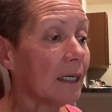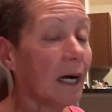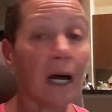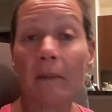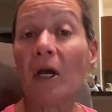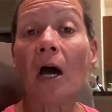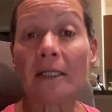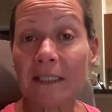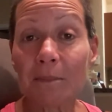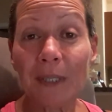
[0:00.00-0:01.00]
I'm
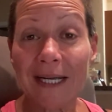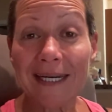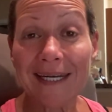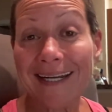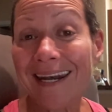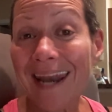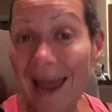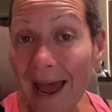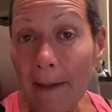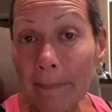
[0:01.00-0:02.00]
contemplating a
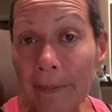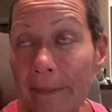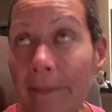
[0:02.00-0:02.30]
nap.